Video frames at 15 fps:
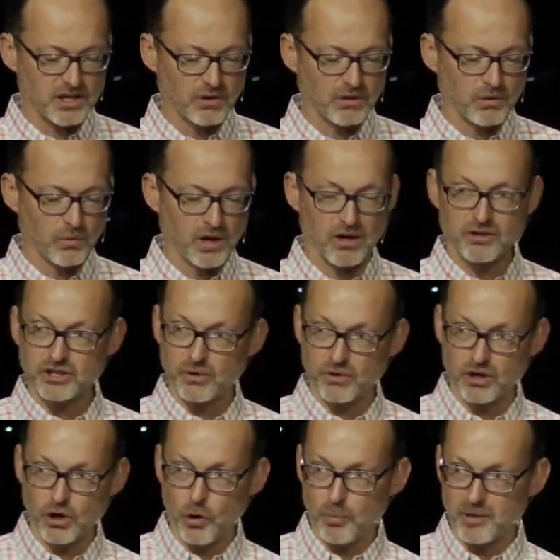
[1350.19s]
going well and you
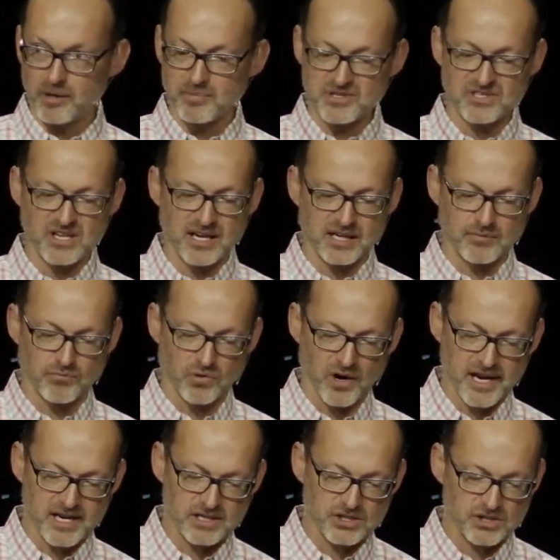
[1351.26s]
want to open up a second
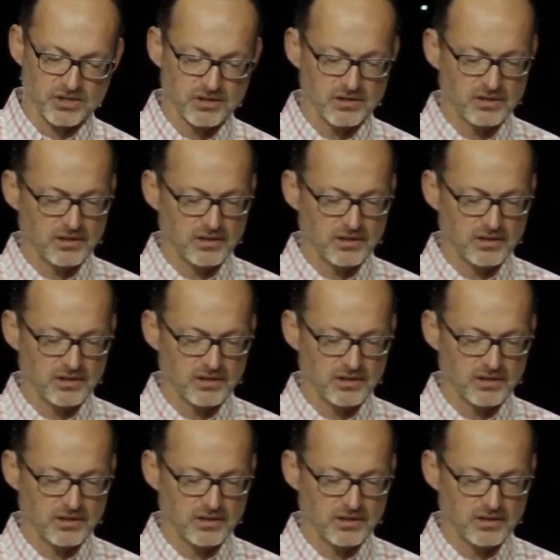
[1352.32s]
branch,